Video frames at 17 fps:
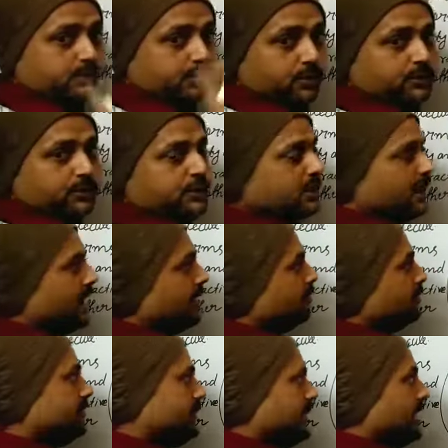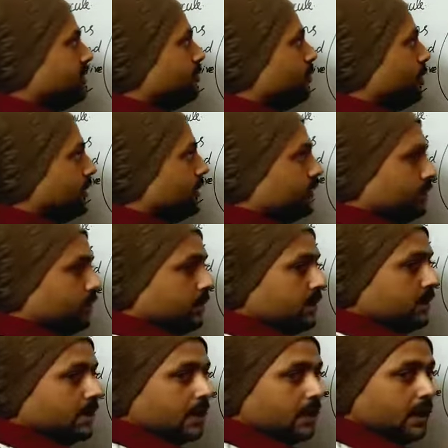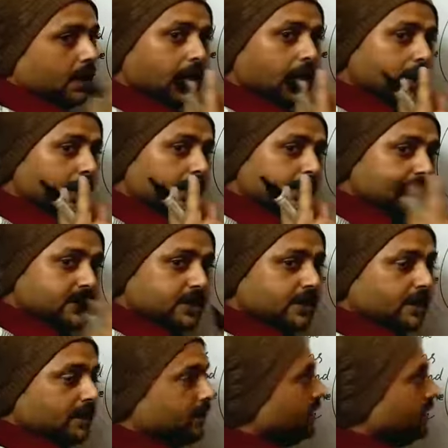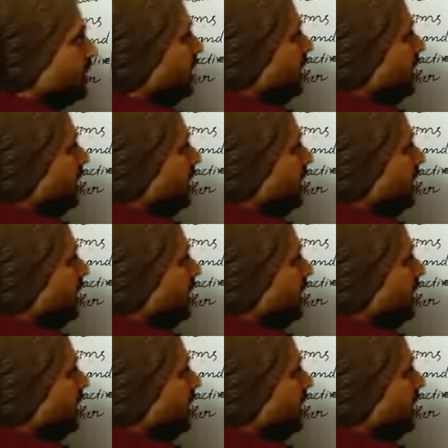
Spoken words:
portion of that molecule. Listen here.